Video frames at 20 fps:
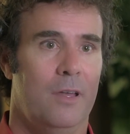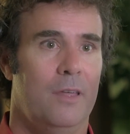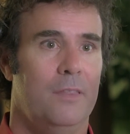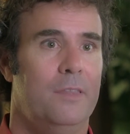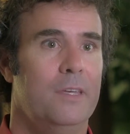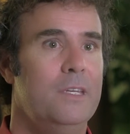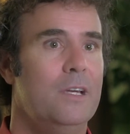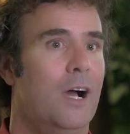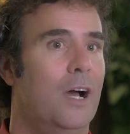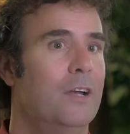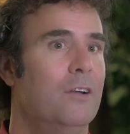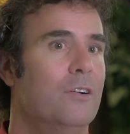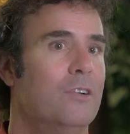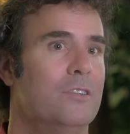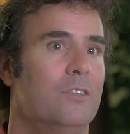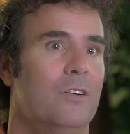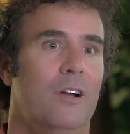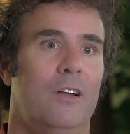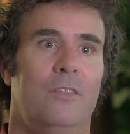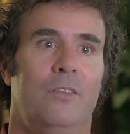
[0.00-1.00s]
The Yonder
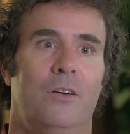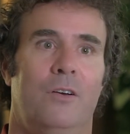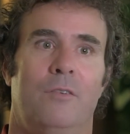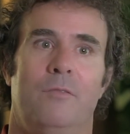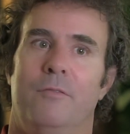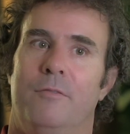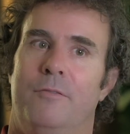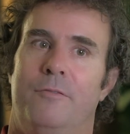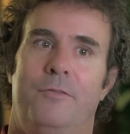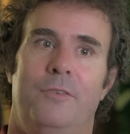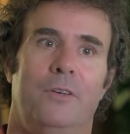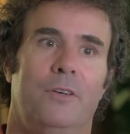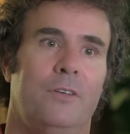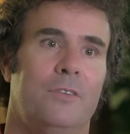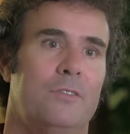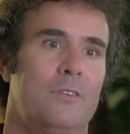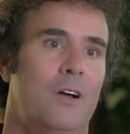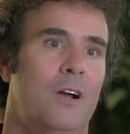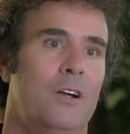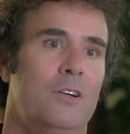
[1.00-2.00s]
Star, though,
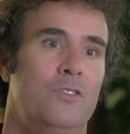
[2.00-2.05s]
fills our